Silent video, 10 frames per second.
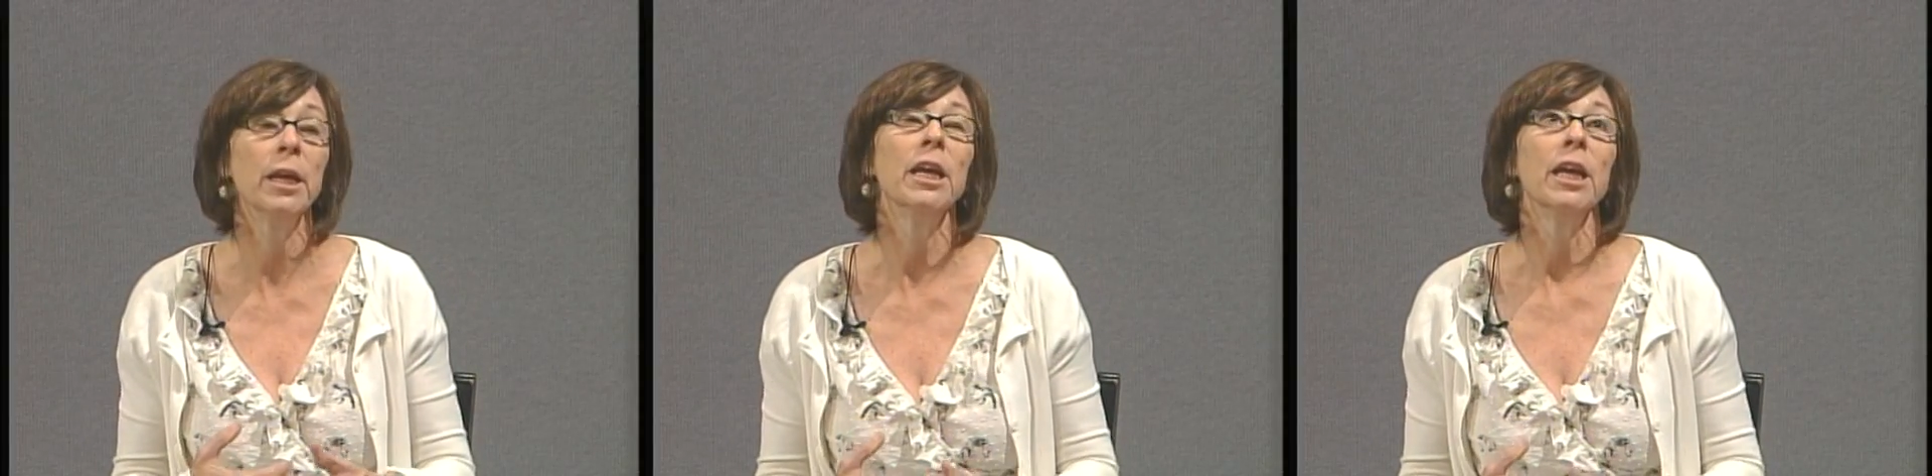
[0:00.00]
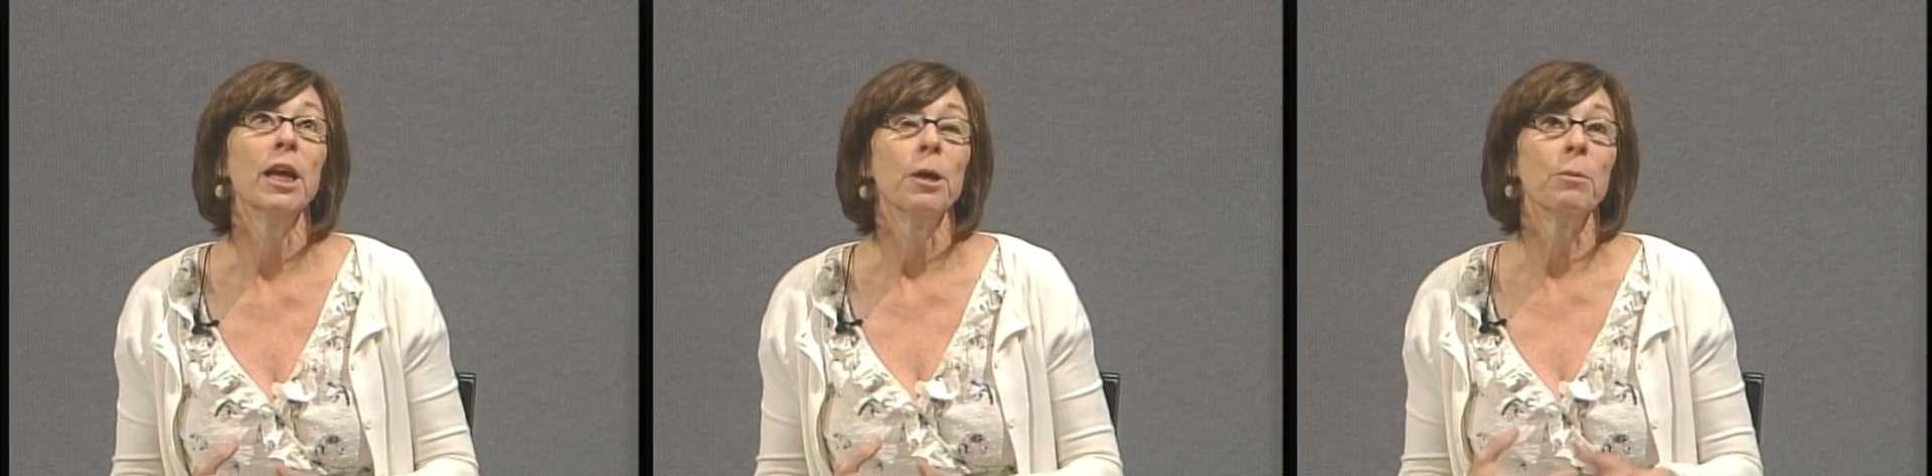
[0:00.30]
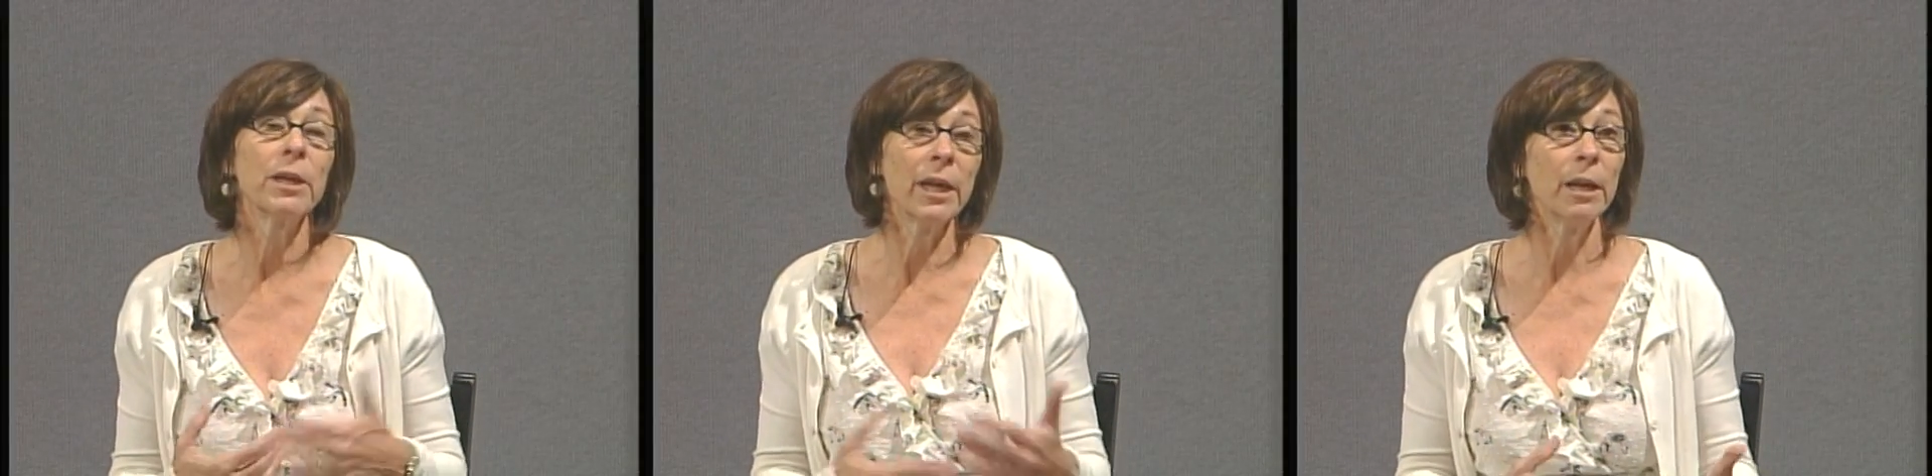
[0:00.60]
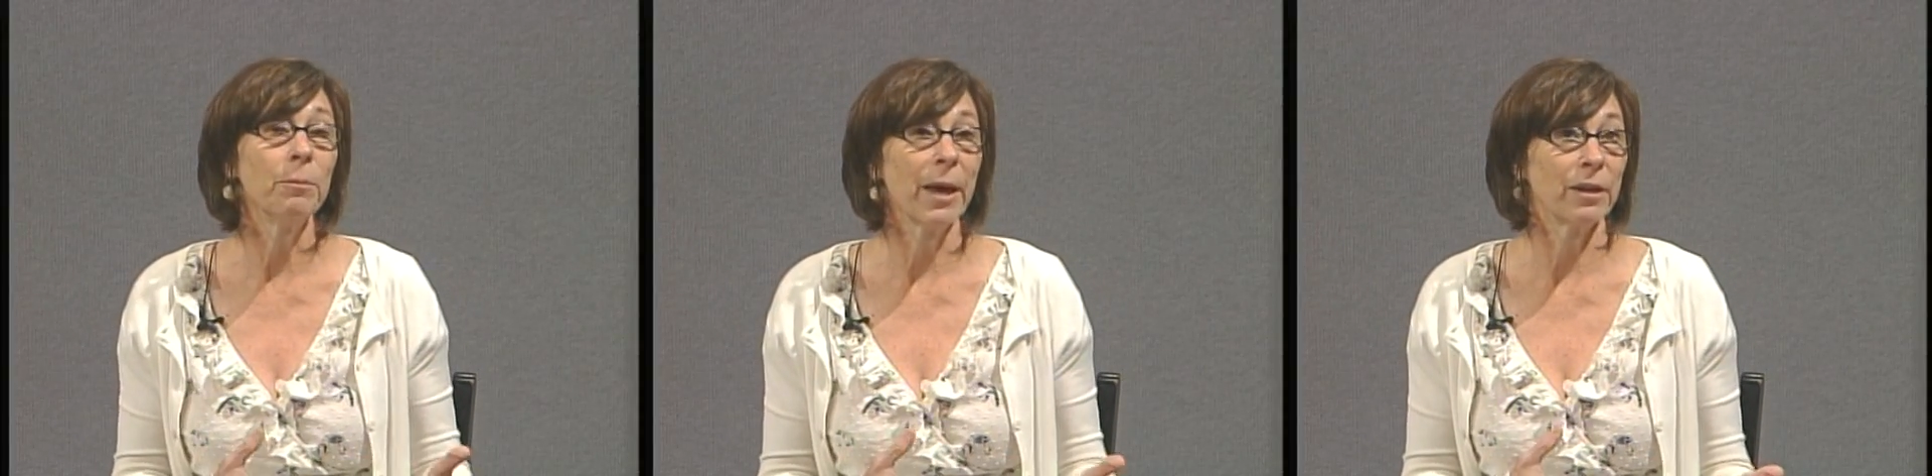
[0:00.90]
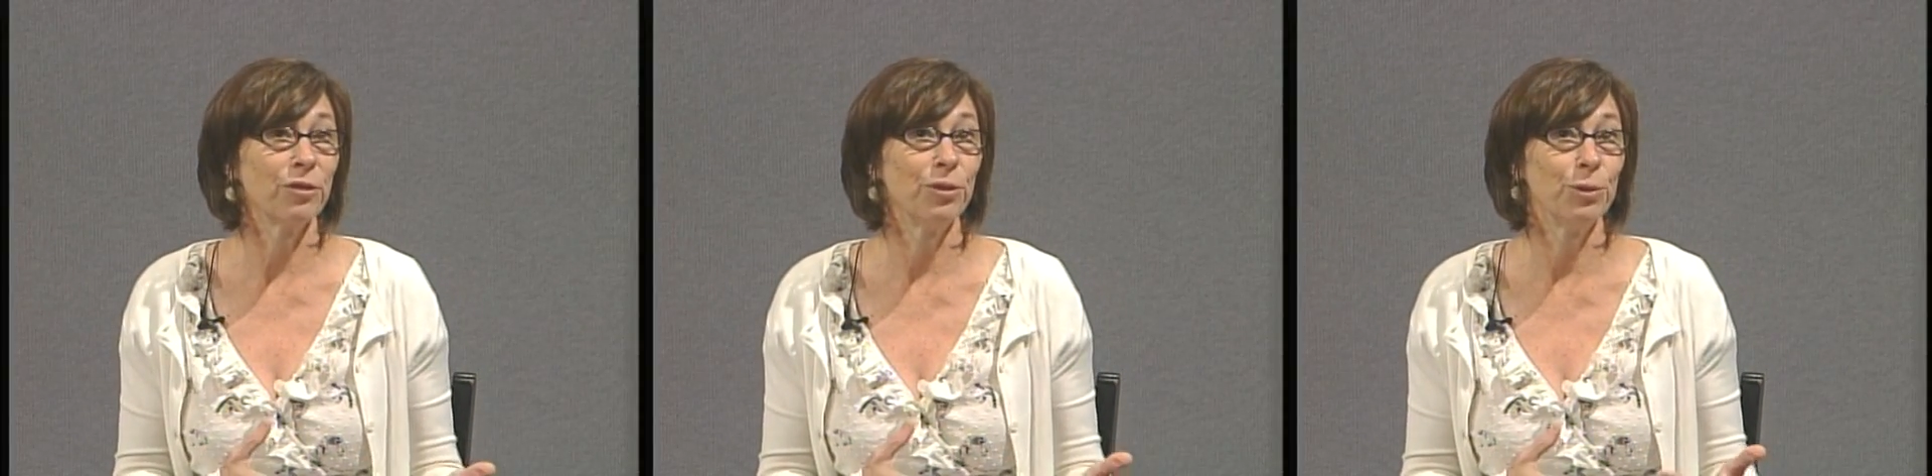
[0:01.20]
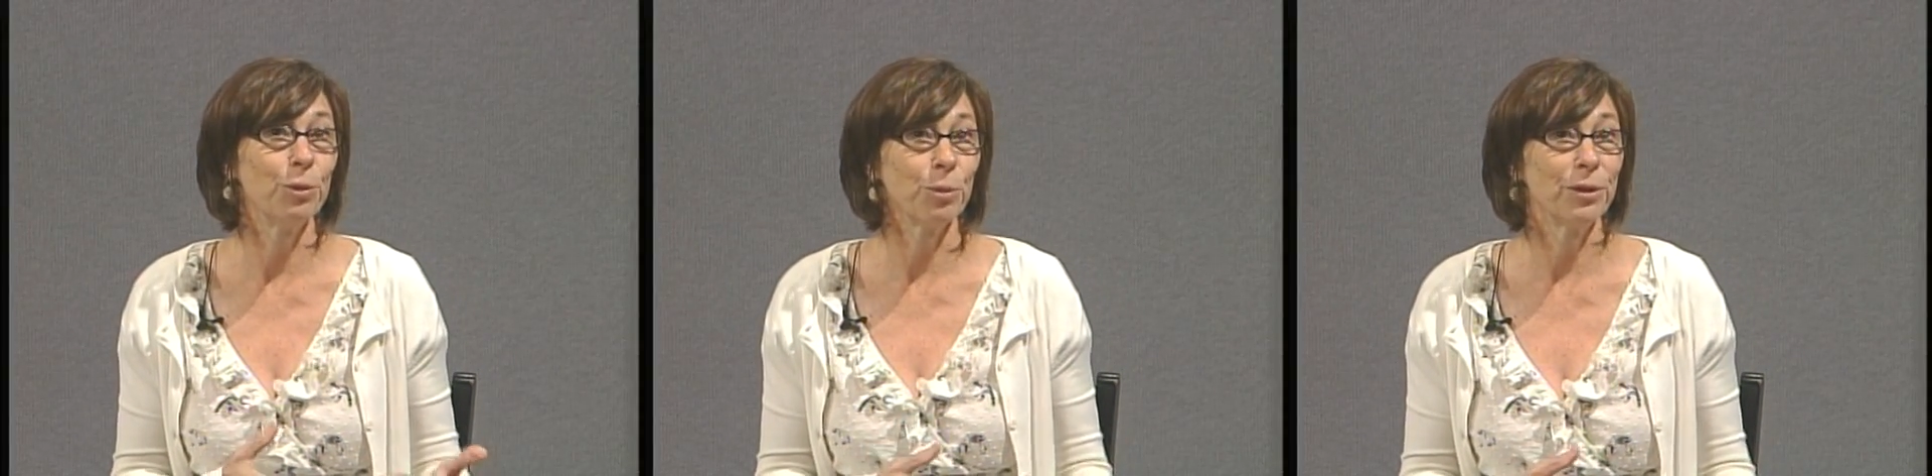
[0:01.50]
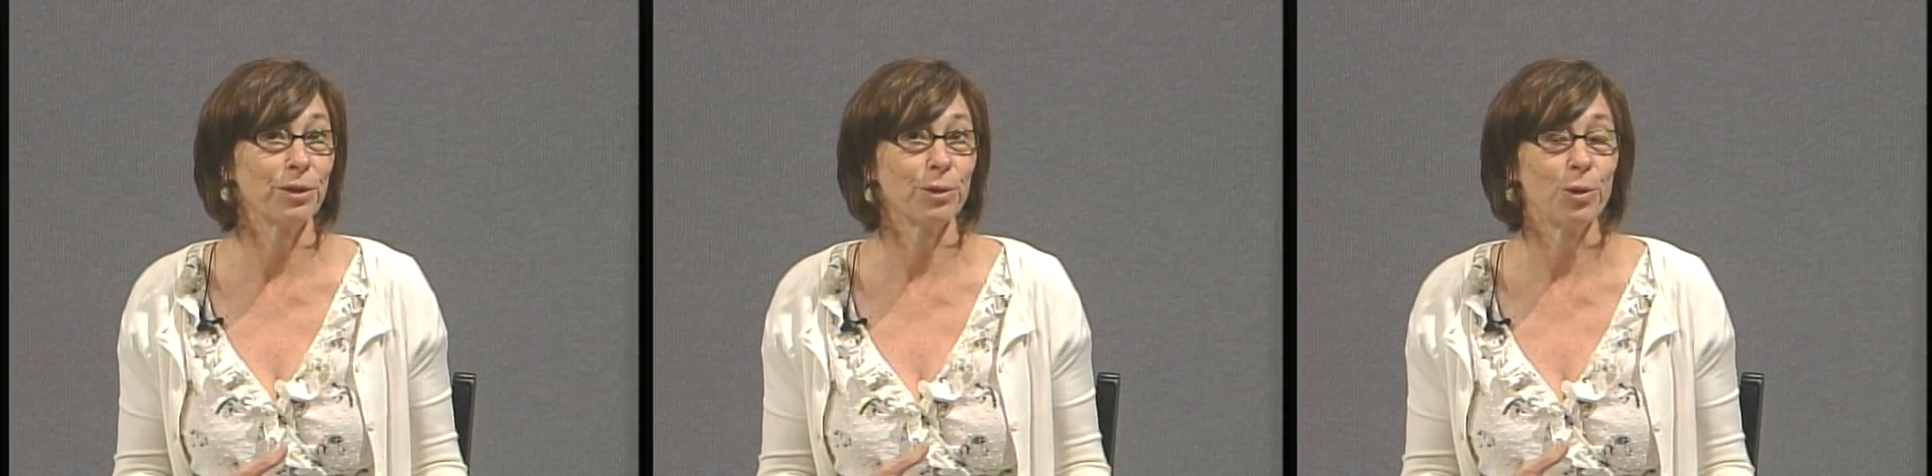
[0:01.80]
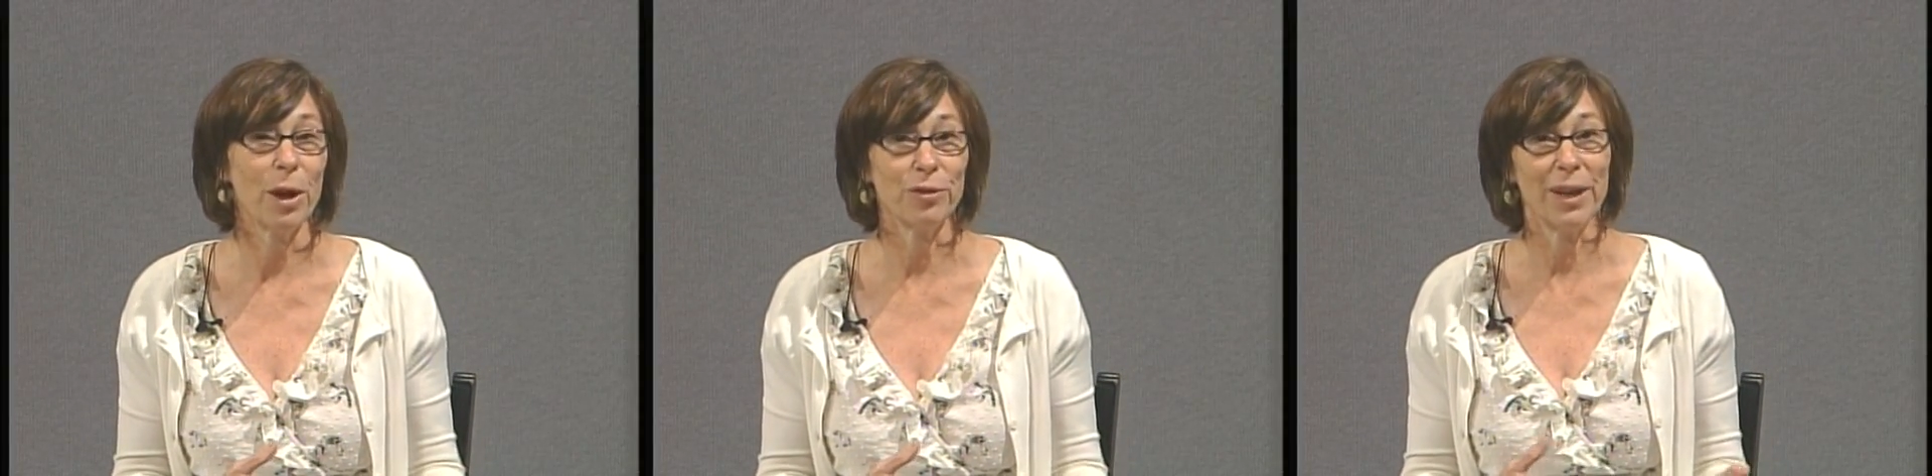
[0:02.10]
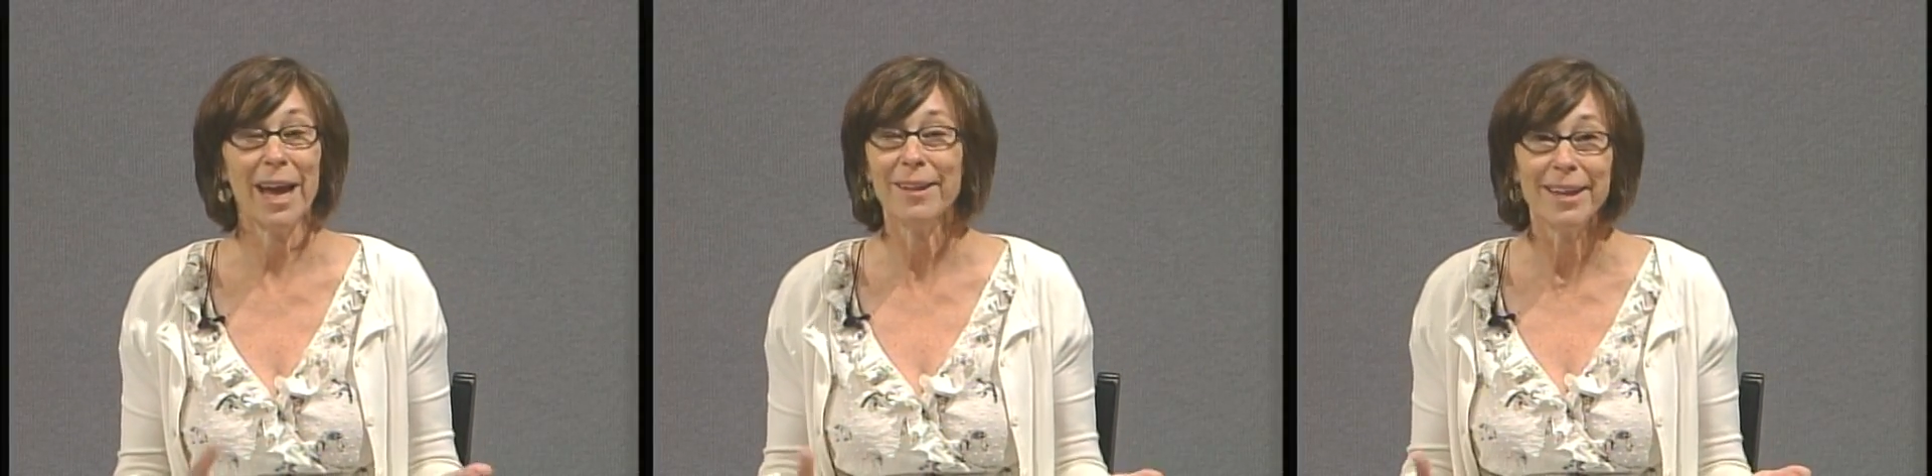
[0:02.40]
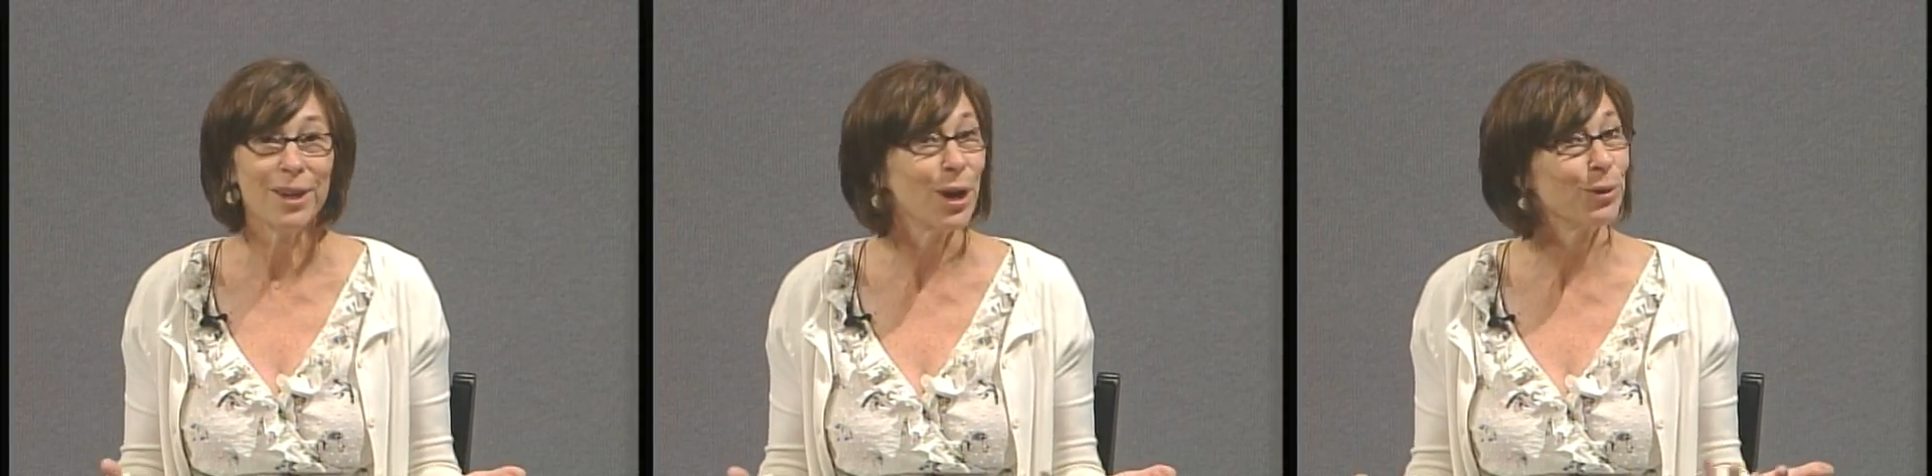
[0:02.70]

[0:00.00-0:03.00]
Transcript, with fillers: Mm-hmm. But getting back to your particular question, how do they know?